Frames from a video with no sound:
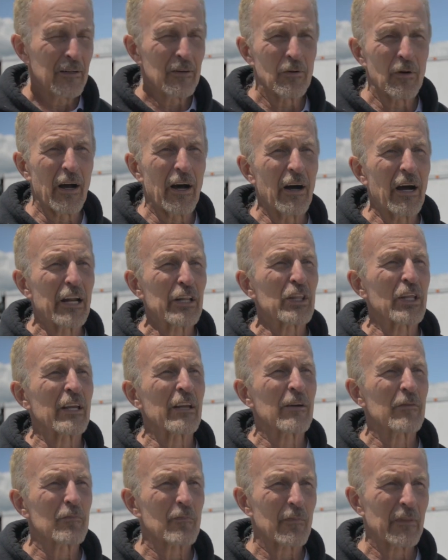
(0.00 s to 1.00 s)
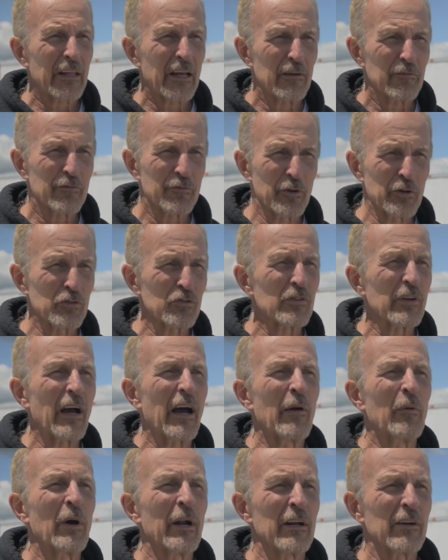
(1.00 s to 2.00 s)
well, I think first
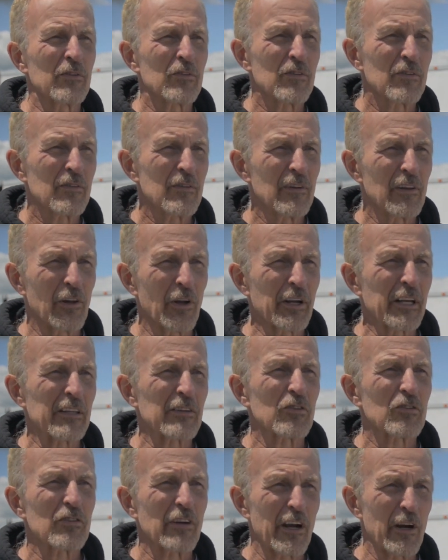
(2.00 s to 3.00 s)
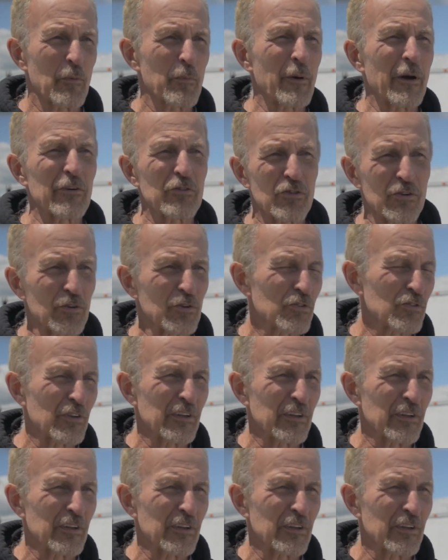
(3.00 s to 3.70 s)
I want to look at the tire pressures